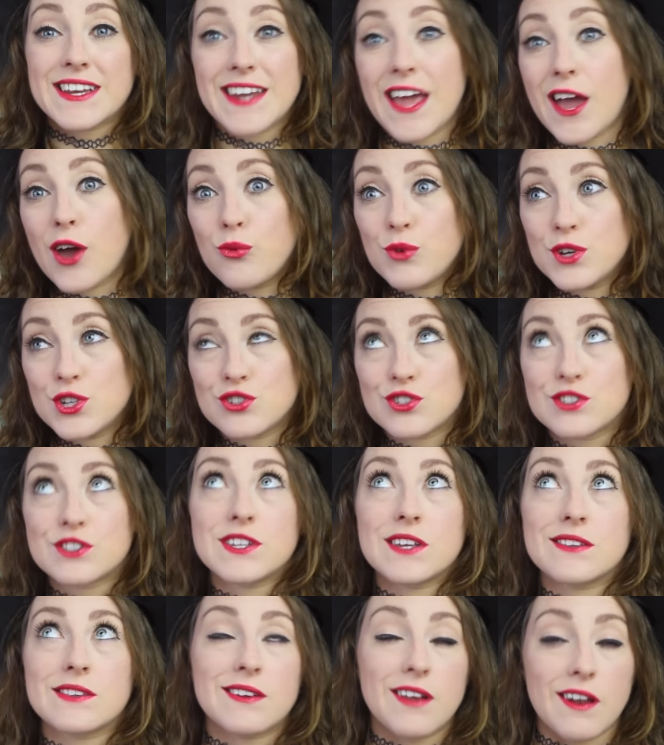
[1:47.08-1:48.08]
Now we
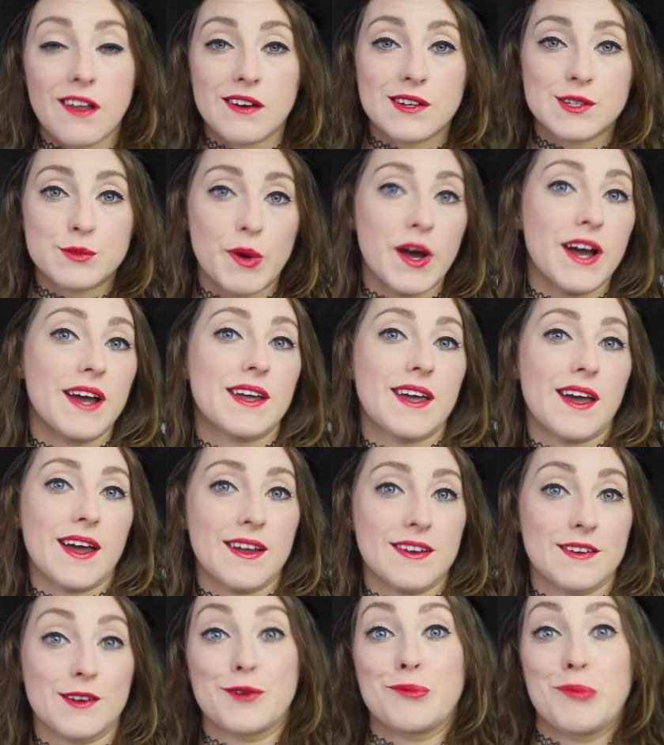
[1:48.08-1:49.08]
just set the clocks back
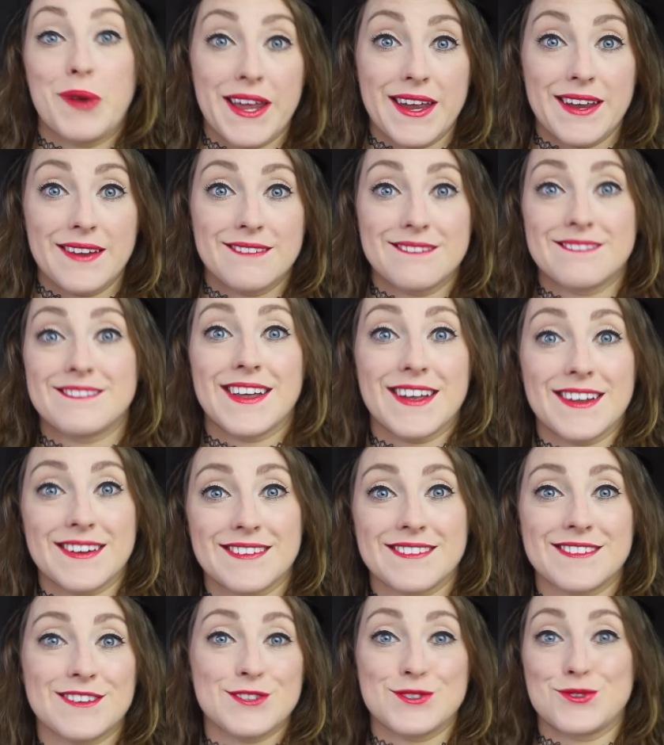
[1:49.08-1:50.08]
and complain that
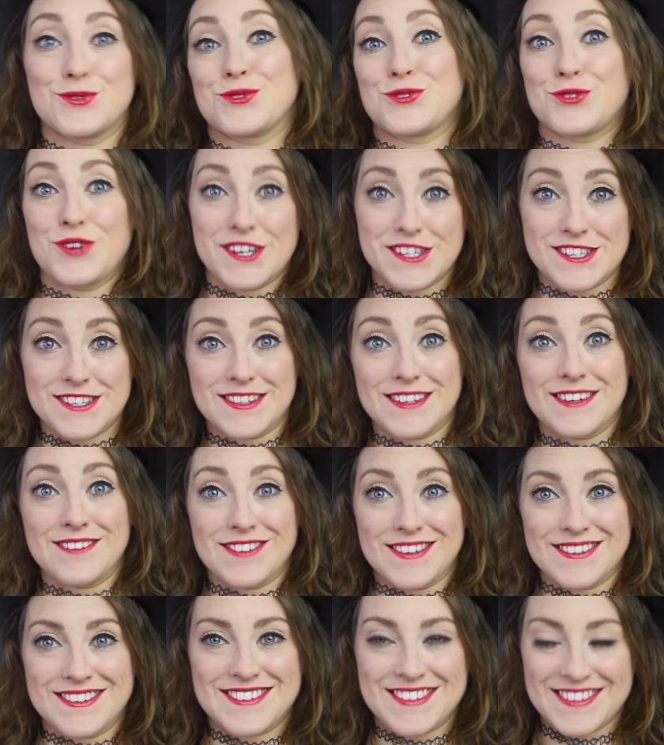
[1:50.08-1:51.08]
there's no stretch in the
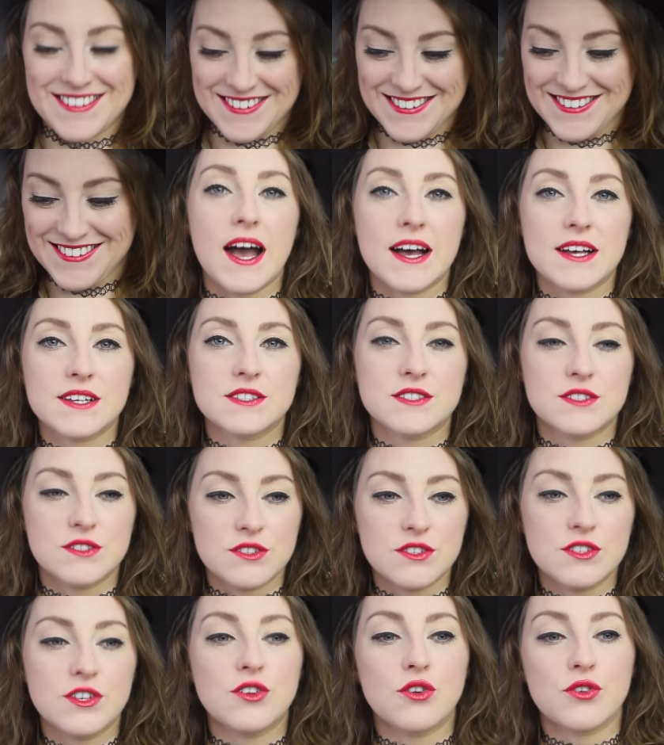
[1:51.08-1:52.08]
evenings. As
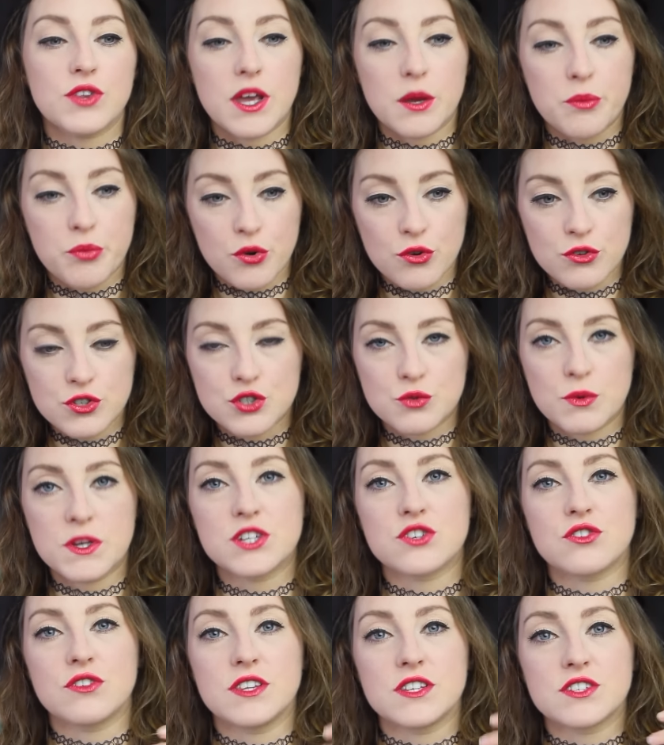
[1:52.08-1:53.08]
you know, they approached
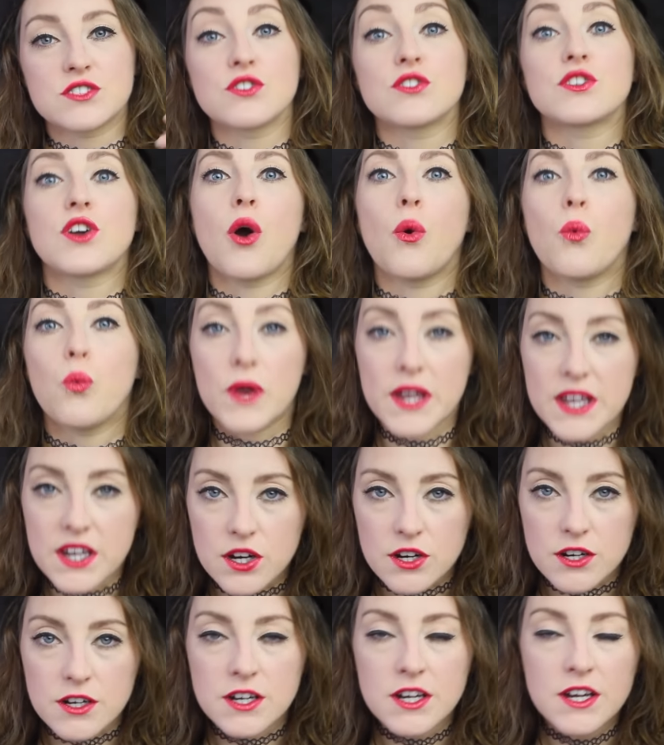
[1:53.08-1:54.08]
winter and the sun got
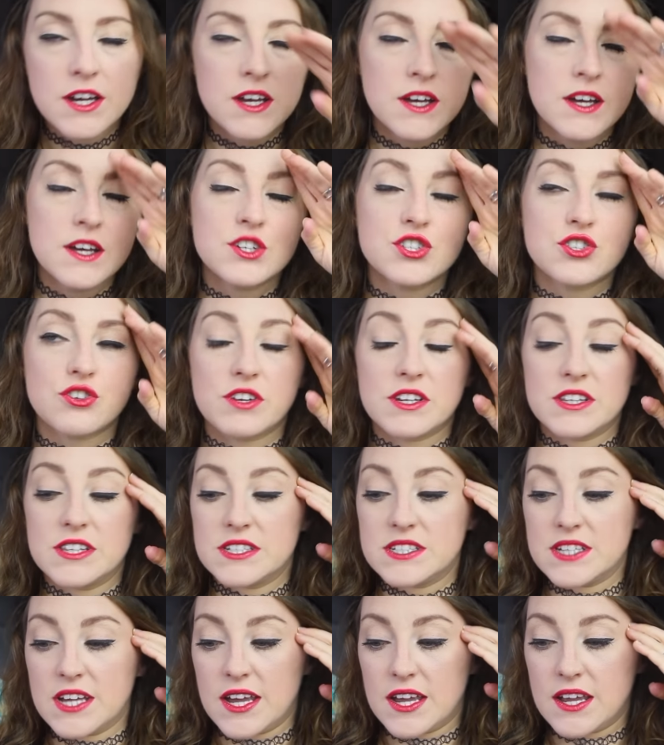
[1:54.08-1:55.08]
weaker during
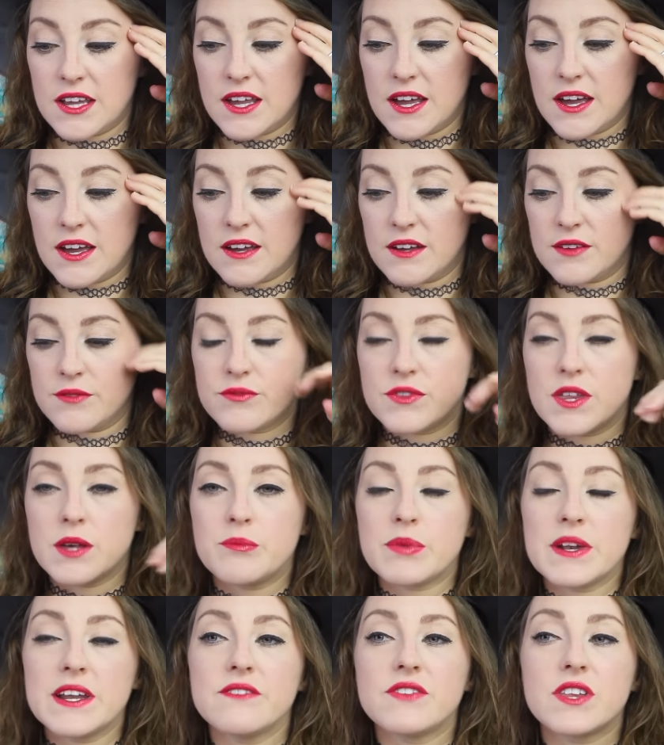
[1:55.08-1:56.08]
the day. Uh, they
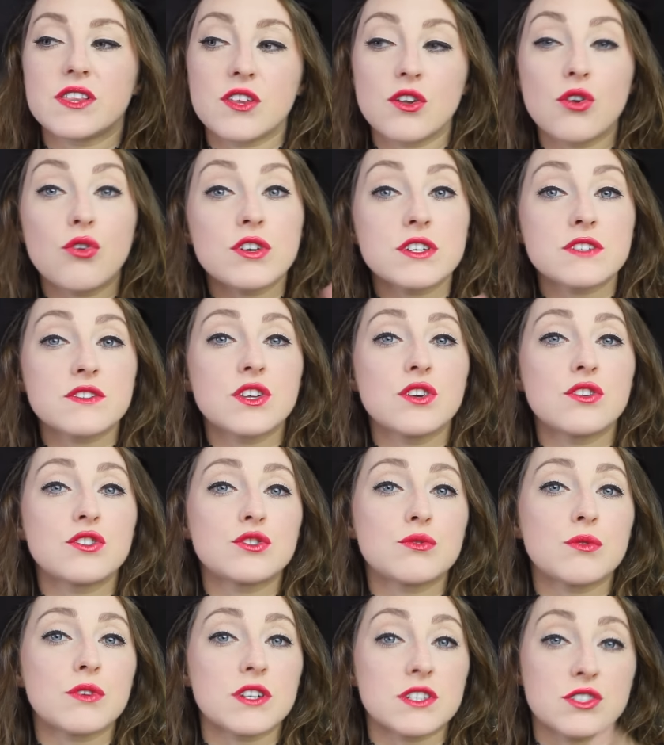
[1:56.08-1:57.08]
believed that the Lord of the
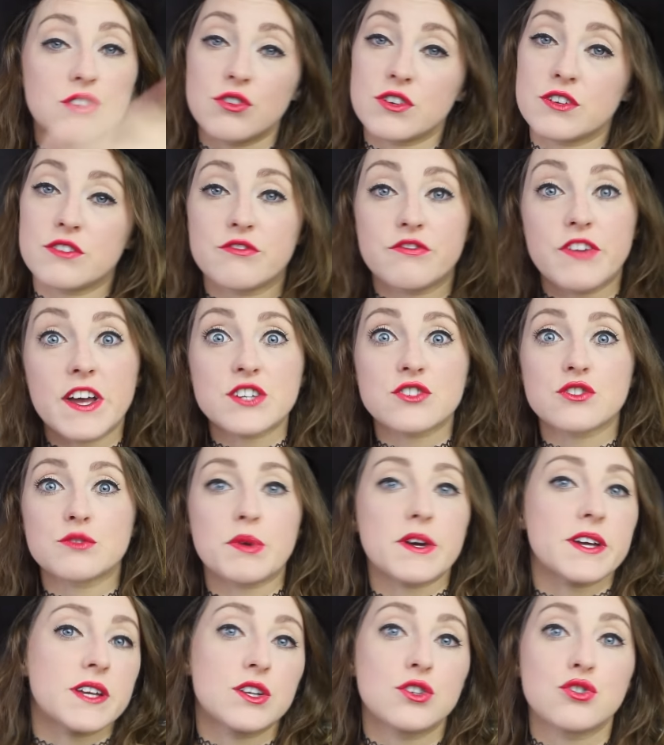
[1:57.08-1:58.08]
Underworld,
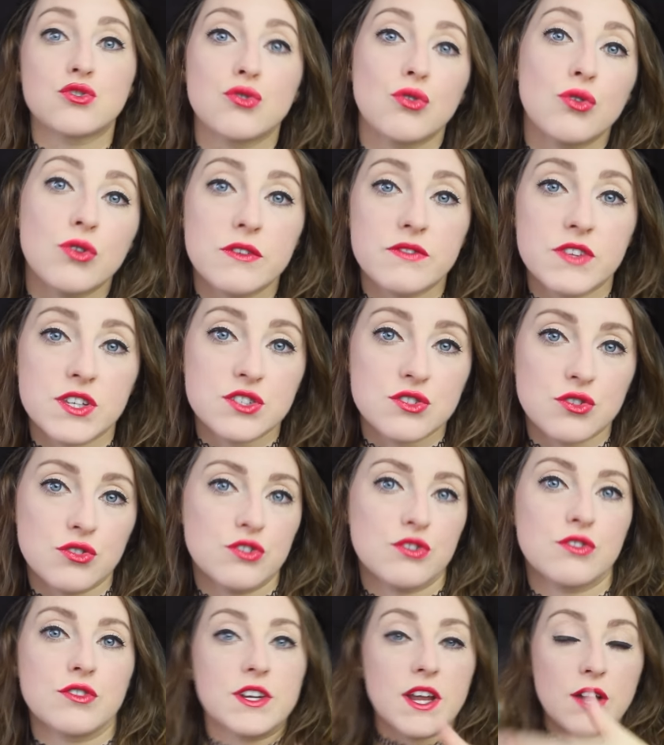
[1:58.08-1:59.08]
unfettered by control of the
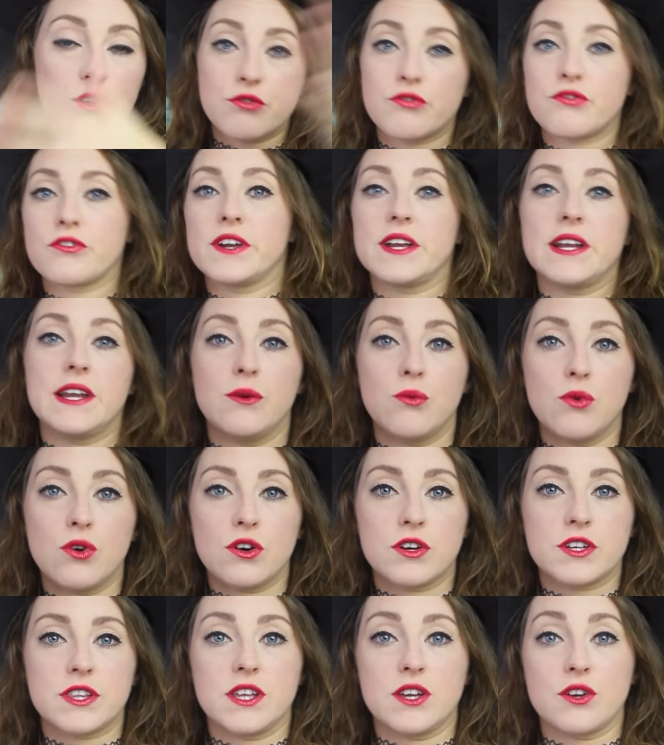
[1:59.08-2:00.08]
sun, could now freely
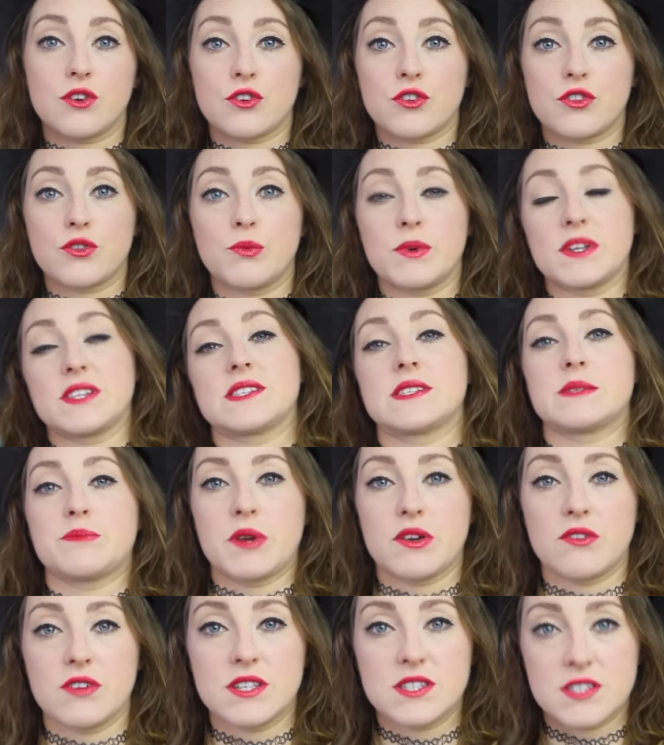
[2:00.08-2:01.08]
walk the earth with
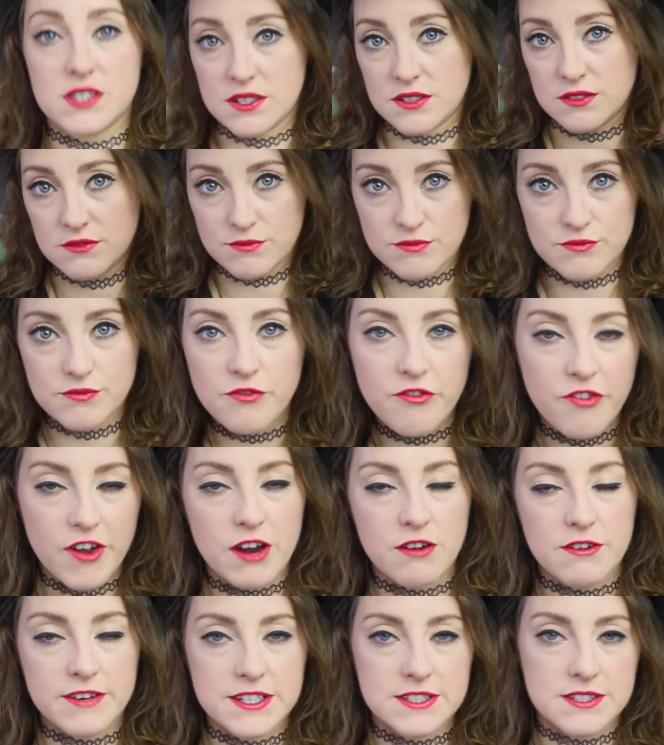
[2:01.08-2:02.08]
spirits and
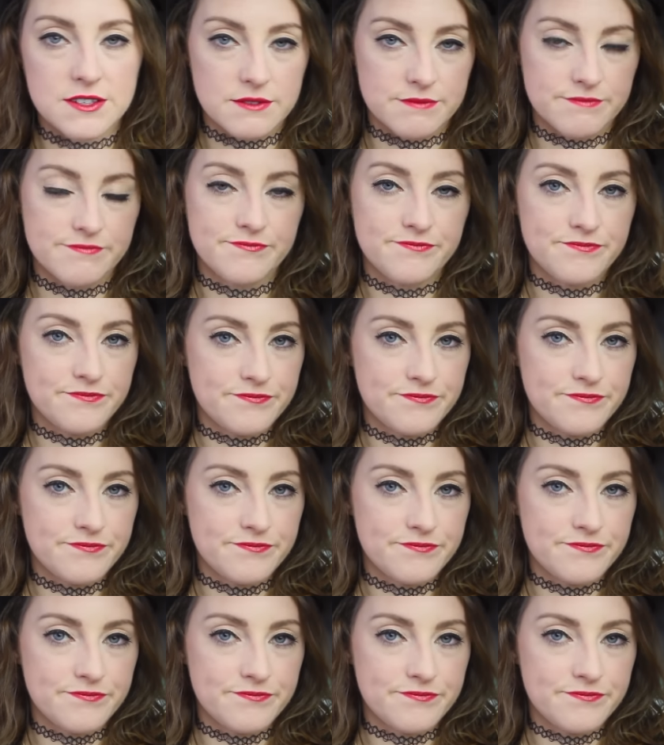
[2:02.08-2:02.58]
fairies and